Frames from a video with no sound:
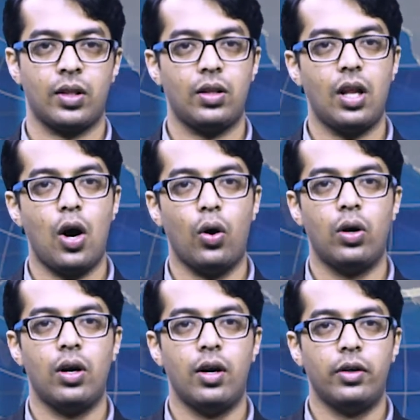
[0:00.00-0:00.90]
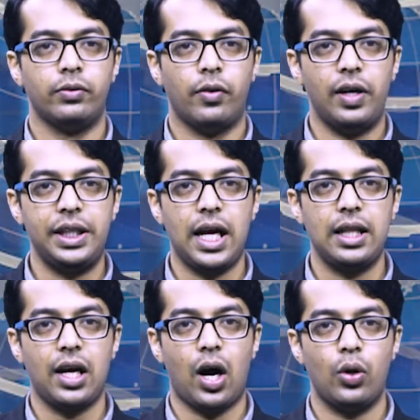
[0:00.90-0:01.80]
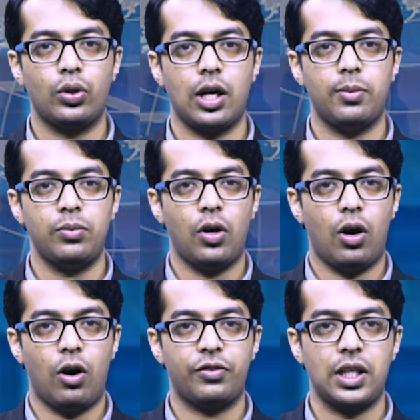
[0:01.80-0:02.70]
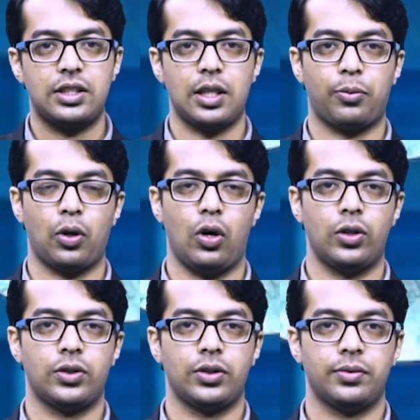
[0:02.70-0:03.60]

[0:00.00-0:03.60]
Now, we will tell the outcome of this subclause.